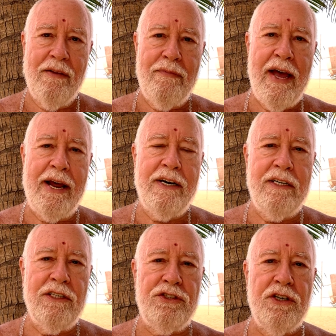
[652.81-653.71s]
that it
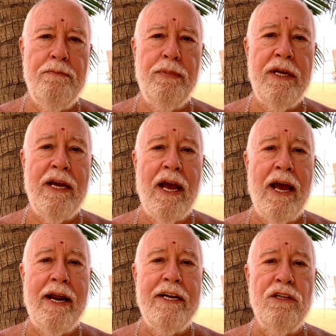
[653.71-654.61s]
is simply
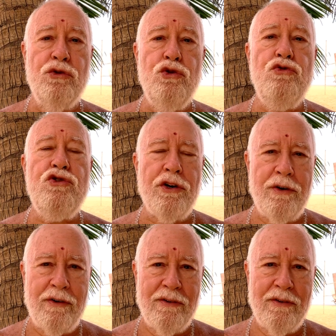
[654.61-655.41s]
an illusion,